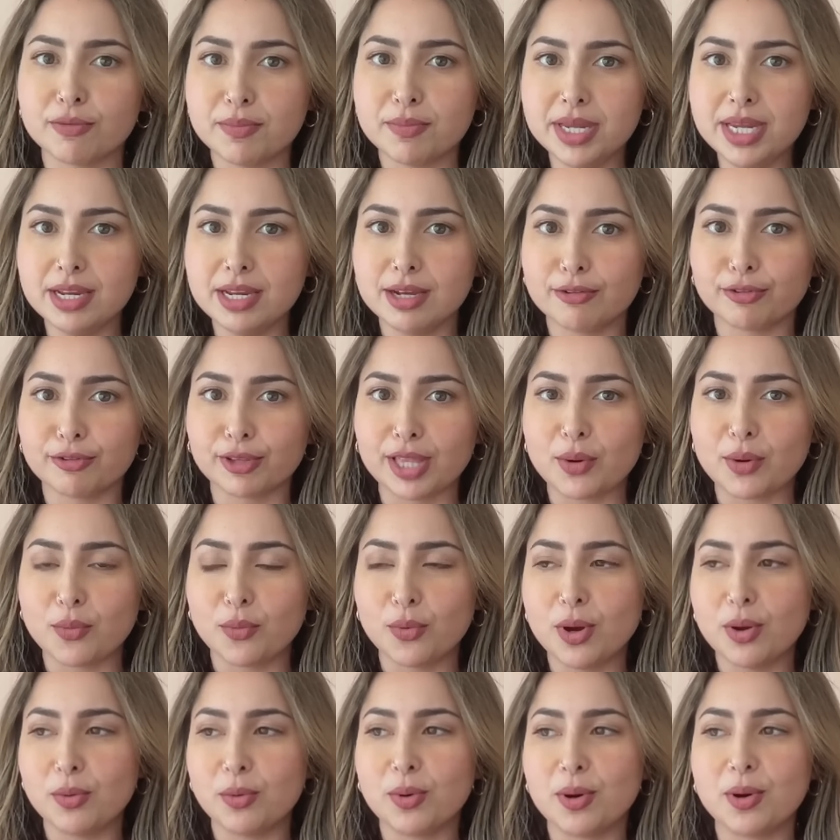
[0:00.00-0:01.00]
me of like
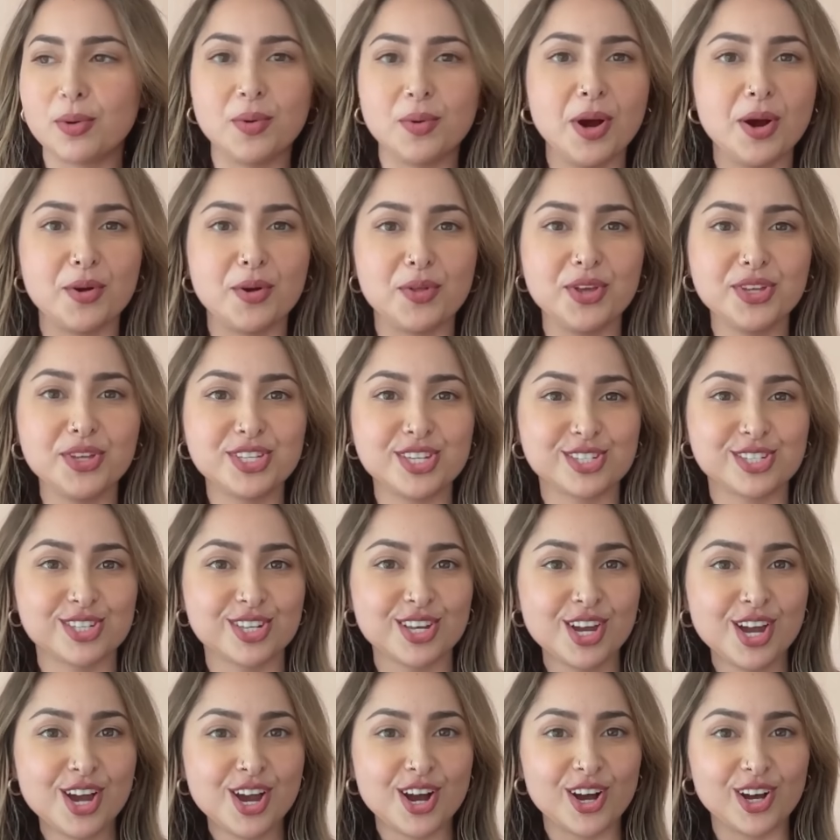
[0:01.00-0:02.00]
whoa whoa whoa this is
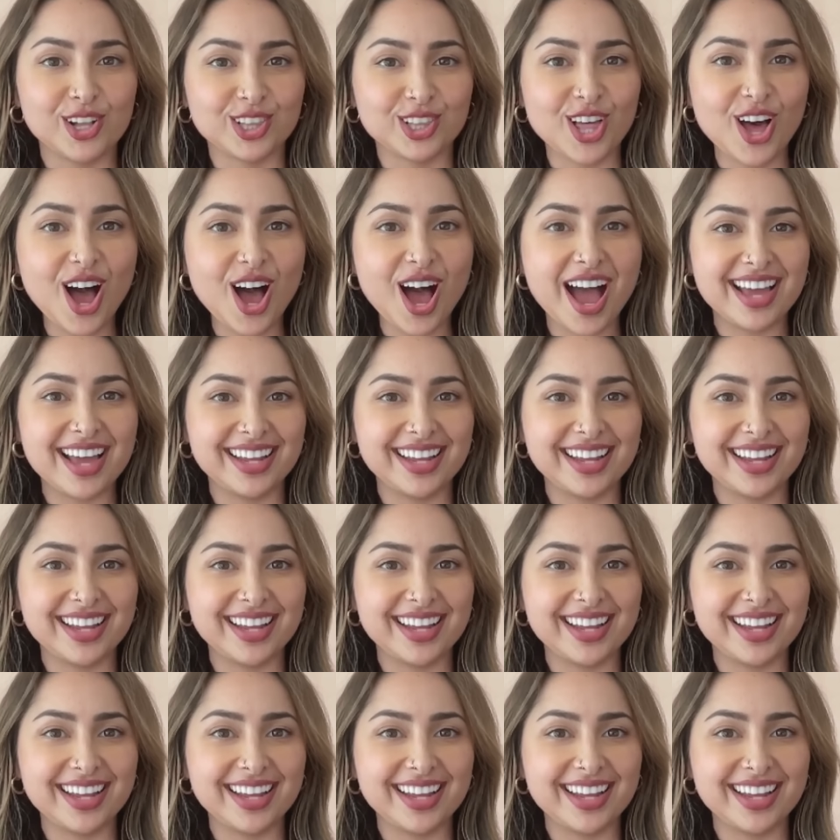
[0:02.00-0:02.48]
a lot